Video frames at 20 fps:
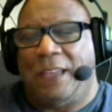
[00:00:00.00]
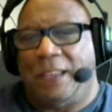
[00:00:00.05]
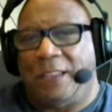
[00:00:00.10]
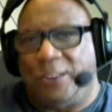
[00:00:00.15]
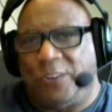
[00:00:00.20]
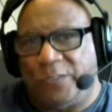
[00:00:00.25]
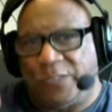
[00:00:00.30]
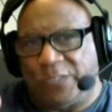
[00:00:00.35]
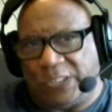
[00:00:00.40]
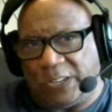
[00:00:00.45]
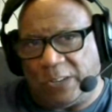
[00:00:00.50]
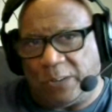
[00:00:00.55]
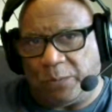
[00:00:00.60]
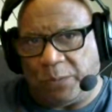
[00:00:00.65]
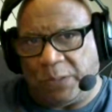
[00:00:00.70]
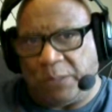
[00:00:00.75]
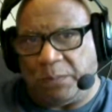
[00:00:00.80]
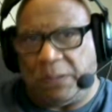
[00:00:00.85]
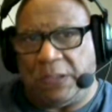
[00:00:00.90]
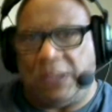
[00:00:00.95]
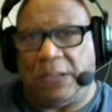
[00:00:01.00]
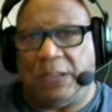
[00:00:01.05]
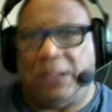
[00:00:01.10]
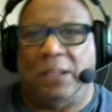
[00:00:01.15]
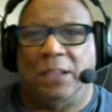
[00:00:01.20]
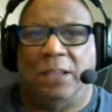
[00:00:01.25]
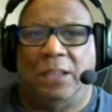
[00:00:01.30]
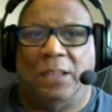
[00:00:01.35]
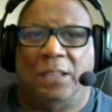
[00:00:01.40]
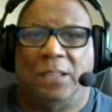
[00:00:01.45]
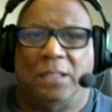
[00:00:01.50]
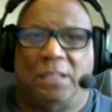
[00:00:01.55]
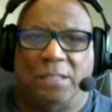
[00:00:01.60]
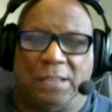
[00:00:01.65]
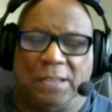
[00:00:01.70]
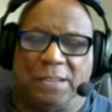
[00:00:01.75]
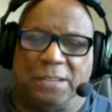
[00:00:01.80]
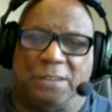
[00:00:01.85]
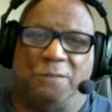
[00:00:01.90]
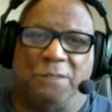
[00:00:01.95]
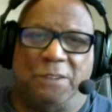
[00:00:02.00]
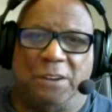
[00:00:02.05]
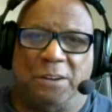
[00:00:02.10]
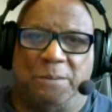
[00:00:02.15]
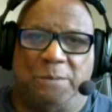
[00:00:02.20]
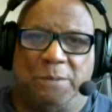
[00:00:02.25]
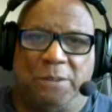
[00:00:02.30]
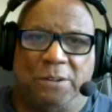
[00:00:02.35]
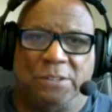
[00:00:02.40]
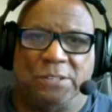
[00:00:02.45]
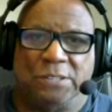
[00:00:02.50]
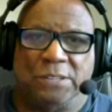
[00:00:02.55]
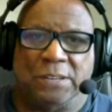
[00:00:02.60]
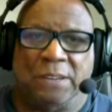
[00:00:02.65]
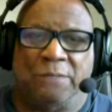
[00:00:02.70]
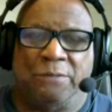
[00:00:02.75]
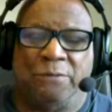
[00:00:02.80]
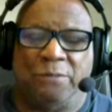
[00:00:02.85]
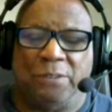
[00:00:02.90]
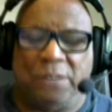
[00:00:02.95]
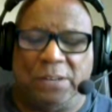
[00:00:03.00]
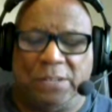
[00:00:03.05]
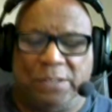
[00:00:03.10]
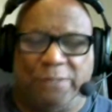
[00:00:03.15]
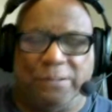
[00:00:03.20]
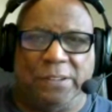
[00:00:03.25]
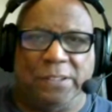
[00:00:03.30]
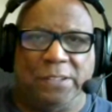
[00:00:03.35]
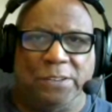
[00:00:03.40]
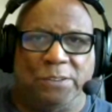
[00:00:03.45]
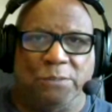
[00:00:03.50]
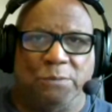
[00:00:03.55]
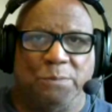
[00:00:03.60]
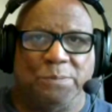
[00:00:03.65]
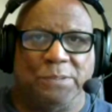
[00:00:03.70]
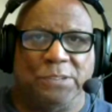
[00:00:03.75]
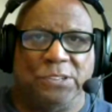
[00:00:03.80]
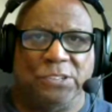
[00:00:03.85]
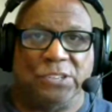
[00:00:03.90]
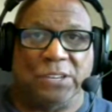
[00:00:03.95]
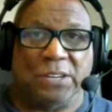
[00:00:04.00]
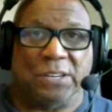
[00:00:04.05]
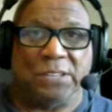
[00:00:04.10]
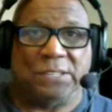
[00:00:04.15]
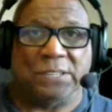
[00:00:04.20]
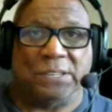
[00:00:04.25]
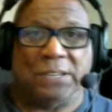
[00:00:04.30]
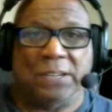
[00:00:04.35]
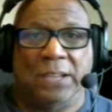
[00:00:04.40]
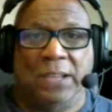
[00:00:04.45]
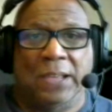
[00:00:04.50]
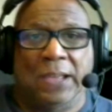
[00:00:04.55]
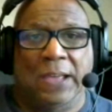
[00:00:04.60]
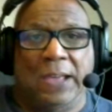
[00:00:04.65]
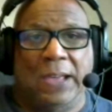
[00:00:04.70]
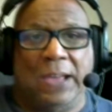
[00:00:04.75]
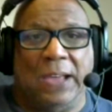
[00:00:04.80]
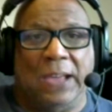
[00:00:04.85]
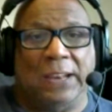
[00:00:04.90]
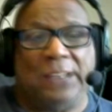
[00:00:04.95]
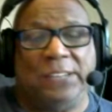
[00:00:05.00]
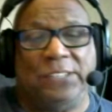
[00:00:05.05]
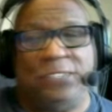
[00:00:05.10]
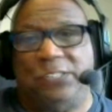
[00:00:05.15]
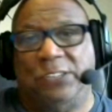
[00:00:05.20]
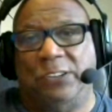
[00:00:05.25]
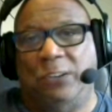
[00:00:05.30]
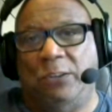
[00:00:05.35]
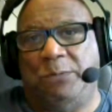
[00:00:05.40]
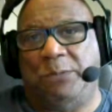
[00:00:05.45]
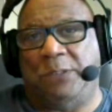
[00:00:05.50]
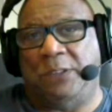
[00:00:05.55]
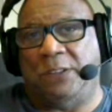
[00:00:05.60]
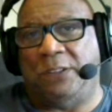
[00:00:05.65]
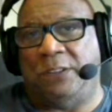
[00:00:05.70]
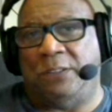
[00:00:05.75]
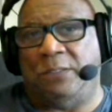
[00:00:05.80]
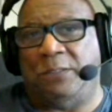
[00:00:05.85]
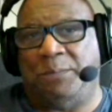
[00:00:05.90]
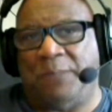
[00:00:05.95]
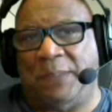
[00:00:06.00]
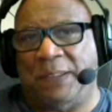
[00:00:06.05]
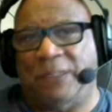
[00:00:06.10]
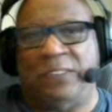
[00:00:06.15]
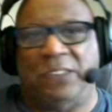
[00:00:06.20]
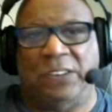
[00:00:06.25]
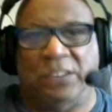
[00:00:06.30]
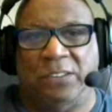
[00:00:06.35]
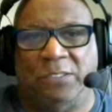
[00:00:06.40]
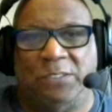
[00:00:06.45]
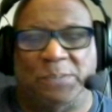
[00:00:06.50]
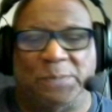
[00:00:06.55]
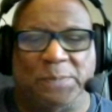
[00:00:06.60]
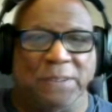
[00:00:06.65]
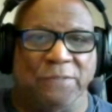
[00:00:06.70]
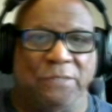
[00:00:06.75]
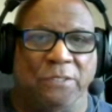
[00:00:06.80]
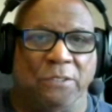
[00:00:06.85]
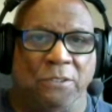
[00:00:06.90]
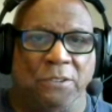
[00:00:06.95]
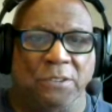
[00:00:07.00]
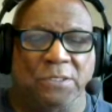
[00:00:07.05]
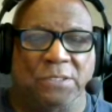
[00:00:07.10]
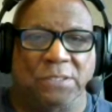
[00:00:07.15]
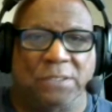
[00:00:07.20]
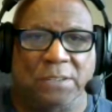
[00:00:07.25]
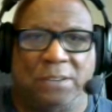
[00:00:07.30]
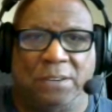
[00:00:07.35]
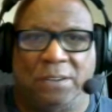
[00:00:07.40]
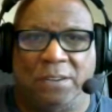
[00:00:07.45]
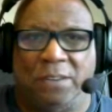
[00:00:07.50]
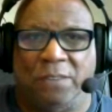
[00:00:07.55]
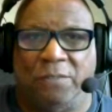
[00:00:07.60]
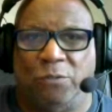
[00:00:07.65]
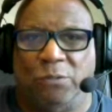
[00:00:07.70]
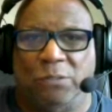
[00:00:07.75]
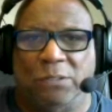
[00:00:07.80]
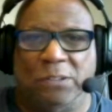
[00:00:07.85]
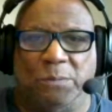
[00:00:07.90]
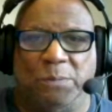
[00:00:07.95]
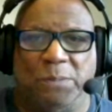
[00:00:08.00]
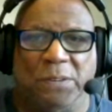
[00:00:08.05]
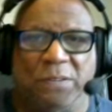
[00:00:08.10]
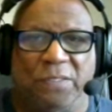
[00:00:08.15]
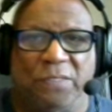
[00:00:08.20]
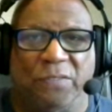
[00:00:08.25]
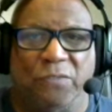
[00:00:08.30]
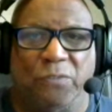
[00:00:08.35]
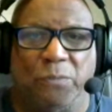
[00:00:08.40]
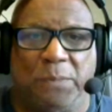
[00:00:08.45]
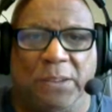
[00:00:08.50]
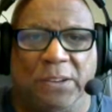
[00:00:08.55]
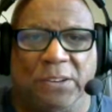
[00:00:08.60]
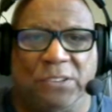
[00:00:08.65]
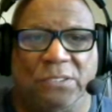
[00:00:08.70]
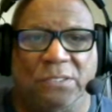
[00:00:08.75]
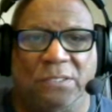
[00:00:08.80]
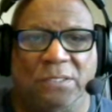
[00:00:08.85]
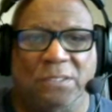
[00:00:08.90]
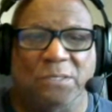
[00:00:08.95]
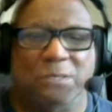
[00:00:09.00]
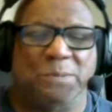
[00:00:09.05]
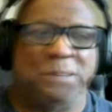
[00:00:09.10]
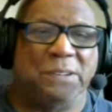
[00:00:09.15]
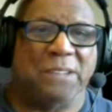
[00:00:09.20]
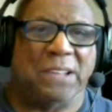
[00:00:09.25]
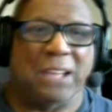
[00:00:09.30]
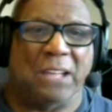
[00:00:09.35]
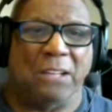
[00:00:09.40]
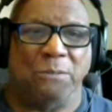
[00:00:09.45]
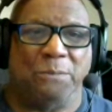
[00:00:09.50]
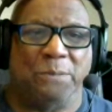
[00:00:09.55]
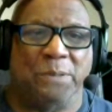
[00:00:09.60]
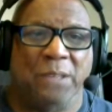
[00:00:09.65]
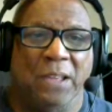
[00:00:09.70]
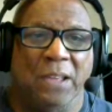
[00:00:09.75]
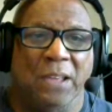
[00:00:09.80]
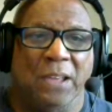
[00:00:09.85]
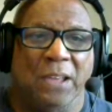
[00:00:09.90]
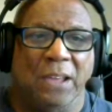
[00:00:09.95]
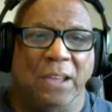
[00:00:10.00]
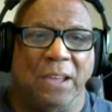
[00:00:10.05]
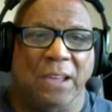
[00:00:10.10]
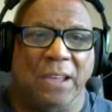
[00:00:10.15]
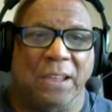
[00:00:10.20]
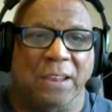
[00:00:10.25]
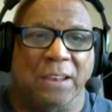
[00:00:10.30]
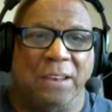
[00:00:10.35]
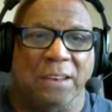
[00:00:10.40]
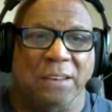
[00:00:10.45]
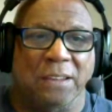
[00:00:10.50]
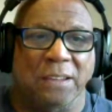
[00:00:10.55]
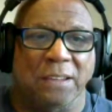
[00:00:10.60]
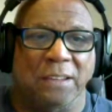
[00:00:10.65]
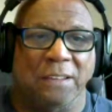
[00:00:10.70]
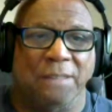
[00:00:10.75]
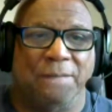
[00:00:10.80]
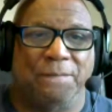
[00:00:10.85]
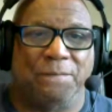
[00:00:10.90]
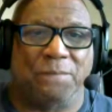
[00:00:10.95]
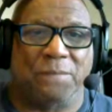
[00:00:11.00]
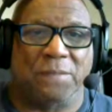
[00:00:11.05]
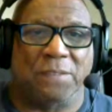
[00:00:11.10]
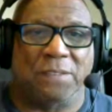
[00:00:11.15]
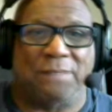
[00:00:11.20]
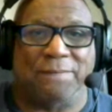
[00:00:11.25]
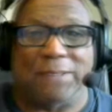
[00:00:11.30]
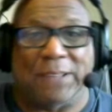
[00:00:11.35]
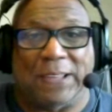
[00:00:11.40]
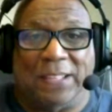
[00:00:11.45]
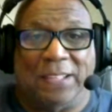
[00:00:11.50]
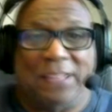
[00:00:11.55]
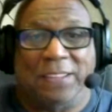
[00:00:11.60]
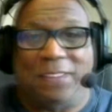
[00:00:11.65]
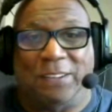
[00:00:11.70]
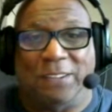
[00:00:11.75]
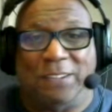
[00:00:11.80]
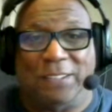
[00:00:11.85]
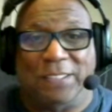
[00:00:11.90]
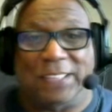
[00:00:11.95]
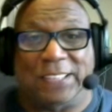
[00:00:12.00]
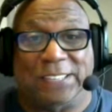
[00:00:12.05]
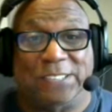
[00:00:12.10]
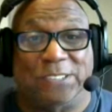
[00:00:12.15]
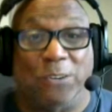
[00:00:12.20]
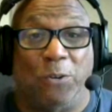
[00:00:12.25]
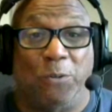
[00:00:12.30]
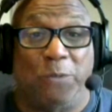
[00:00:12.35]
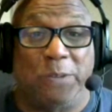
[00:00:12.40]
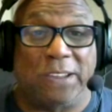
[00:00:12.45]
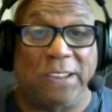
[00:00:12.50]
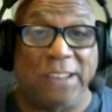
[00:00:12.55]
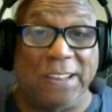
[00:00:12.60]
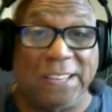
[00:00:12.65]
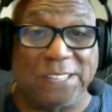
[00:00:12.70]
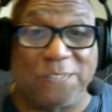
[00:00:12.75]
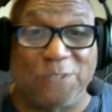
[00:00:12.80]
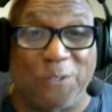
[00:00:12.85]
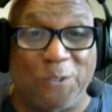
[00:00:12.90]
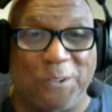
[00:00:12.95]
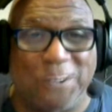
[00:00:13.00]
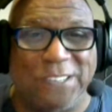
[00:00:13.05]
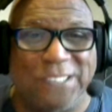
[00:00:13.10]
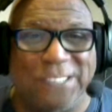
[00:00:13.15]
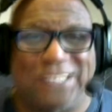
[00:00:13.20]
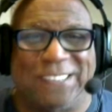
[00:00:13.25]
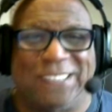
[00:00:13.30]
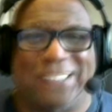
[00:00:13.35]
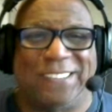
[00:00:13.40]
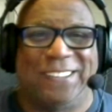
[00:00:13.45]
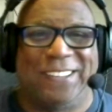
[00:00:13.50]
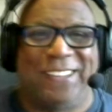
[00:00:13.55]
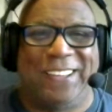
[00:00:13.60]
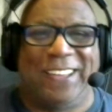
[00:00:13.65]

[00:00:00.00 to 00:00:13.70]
You've stuck with me. Thank you very much. I really, really do appreciate it. And I just hope that, my videos, my vlogs, give you a little bit of information, a little bit of help. And, that's all we can ask for, isn't it?